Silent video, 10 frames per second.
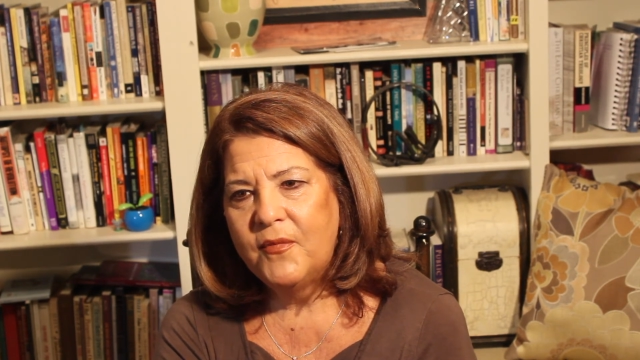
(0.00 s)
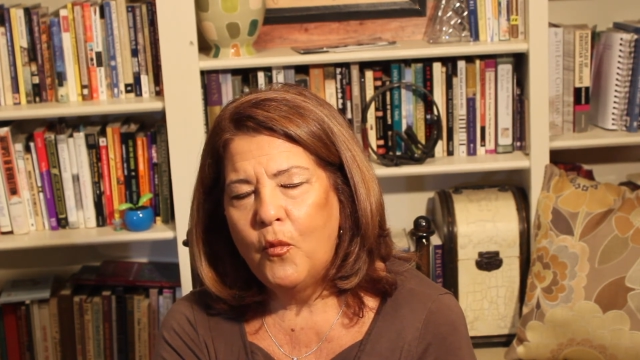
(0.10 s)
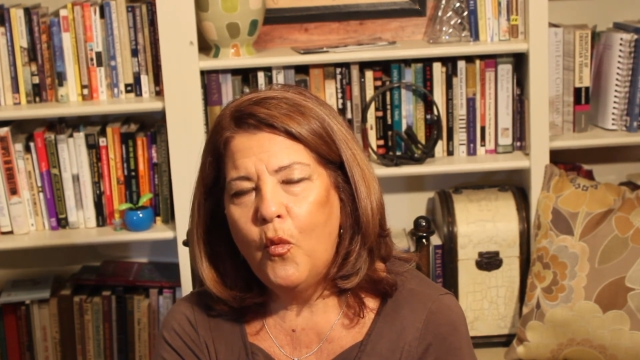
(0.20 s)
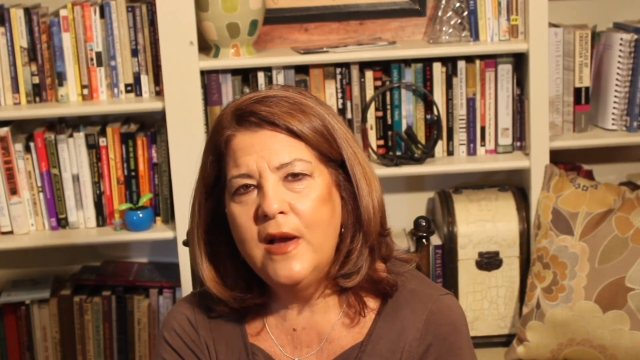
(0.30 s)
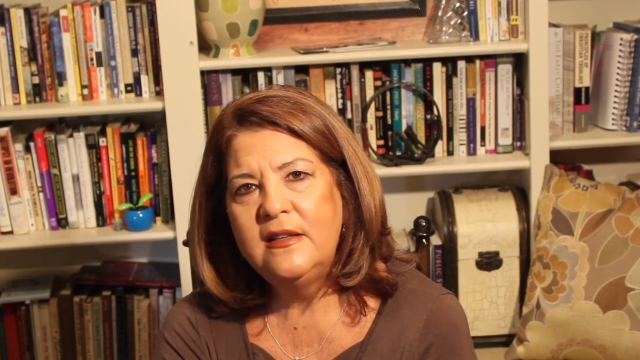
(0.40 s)

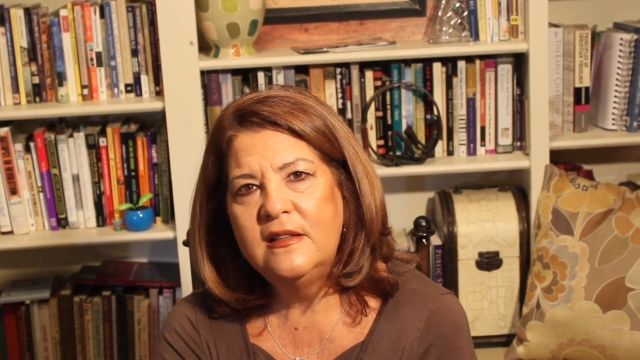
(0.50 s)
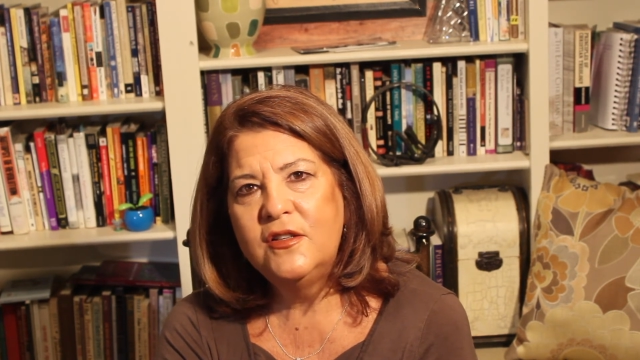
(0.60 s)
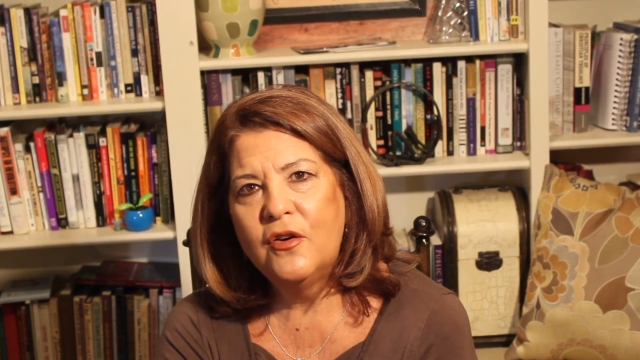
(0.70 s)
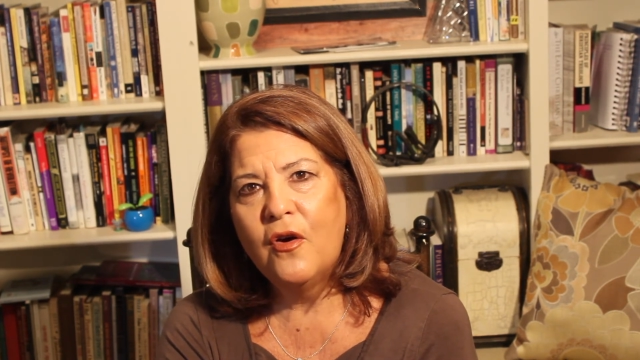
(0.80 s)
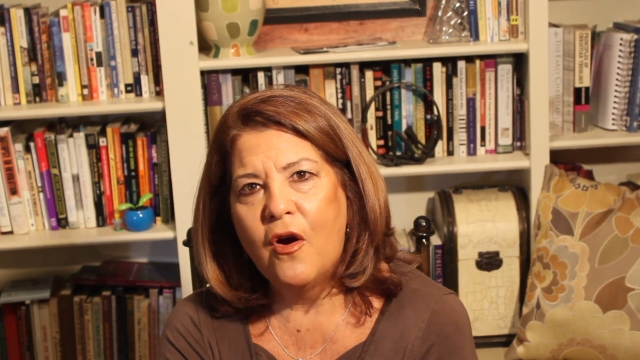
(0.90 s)
What does
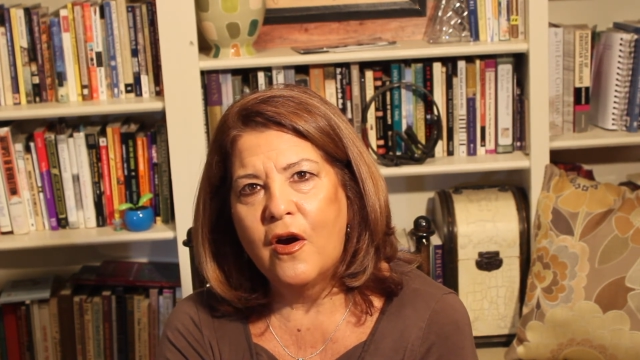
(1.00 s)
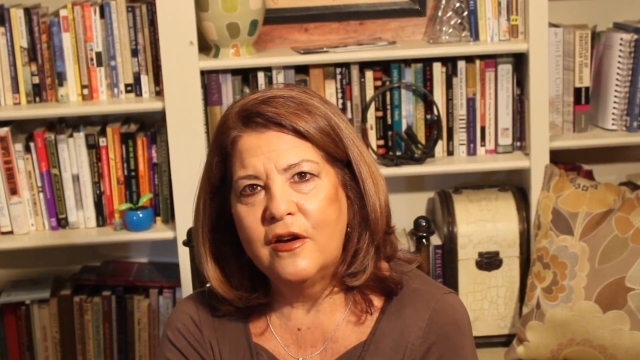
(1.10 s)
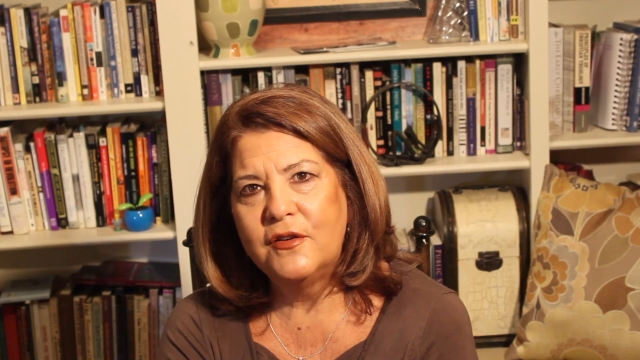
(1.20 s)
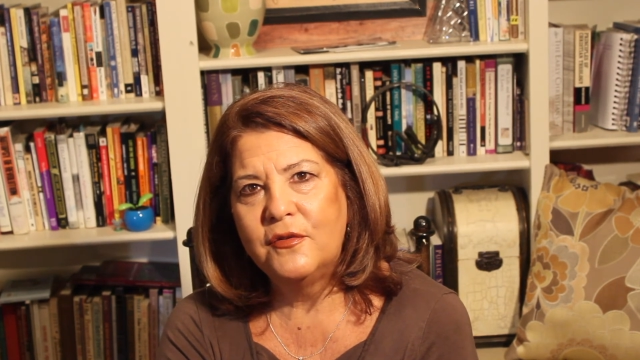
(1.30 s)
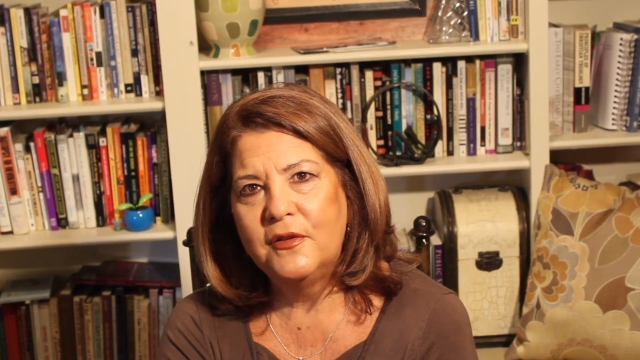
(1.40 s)
your
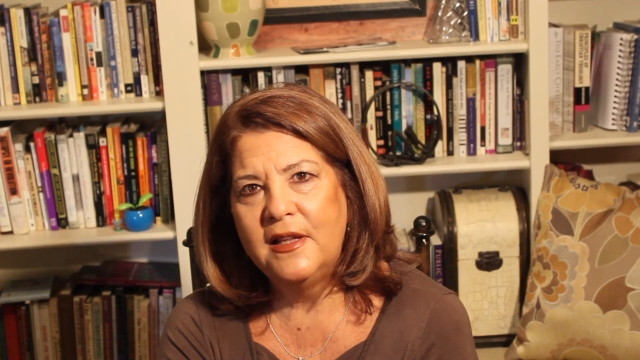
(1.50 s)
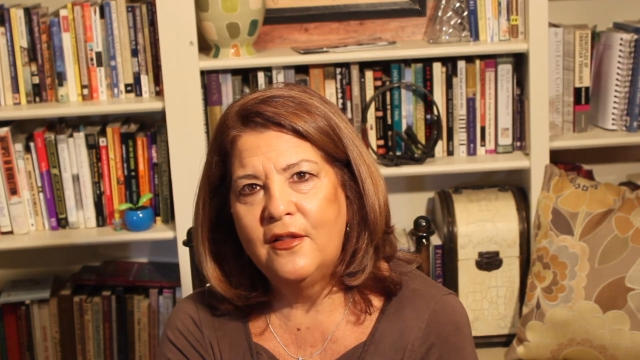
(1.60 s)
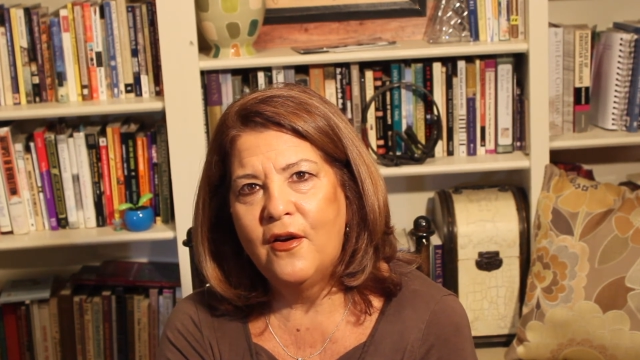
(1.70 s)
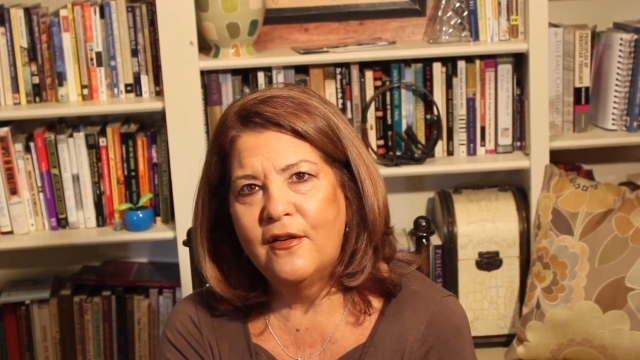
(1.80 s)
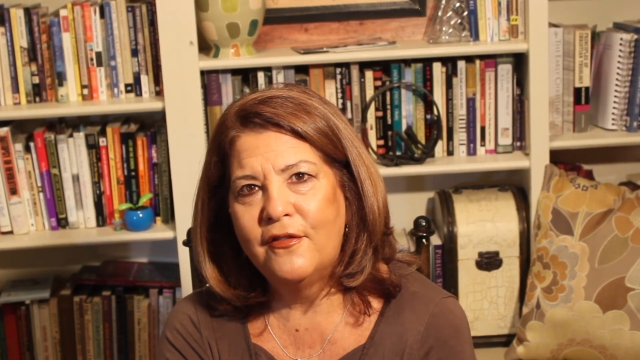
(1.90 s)
heart truly
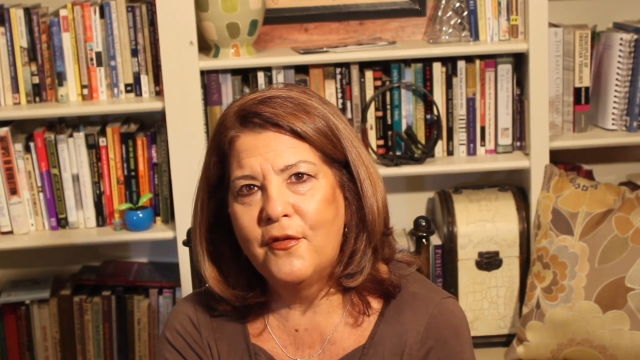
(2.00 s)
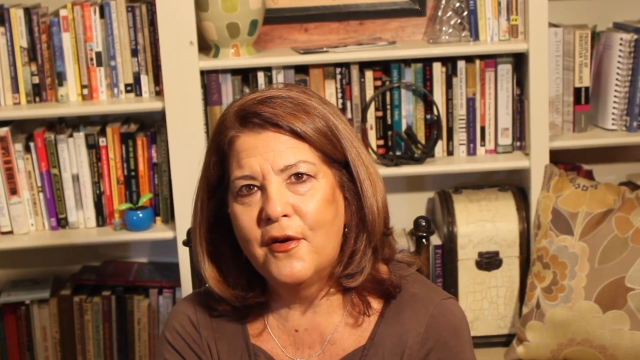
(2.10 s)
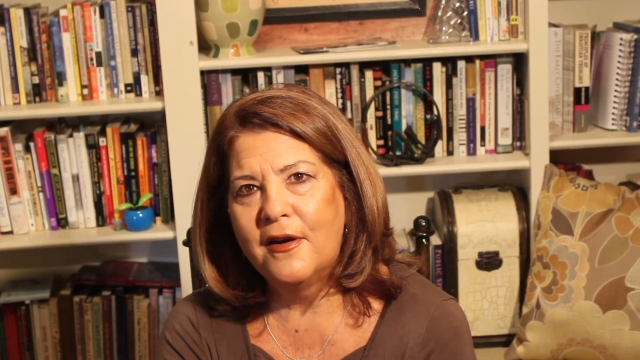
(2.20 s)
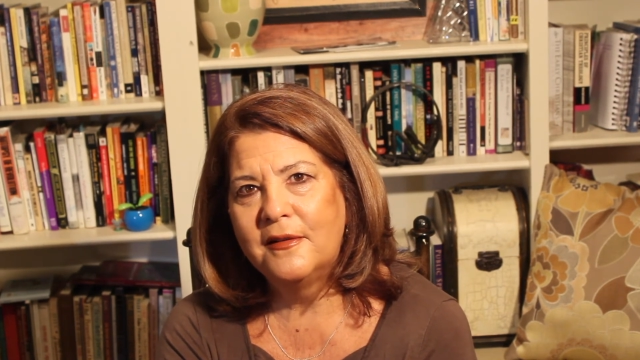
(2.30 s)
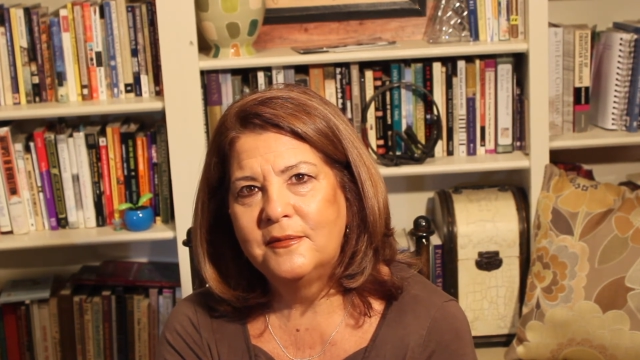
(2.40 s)
long
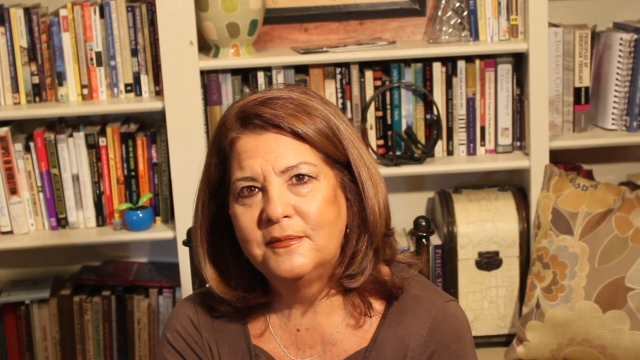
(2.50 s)
for?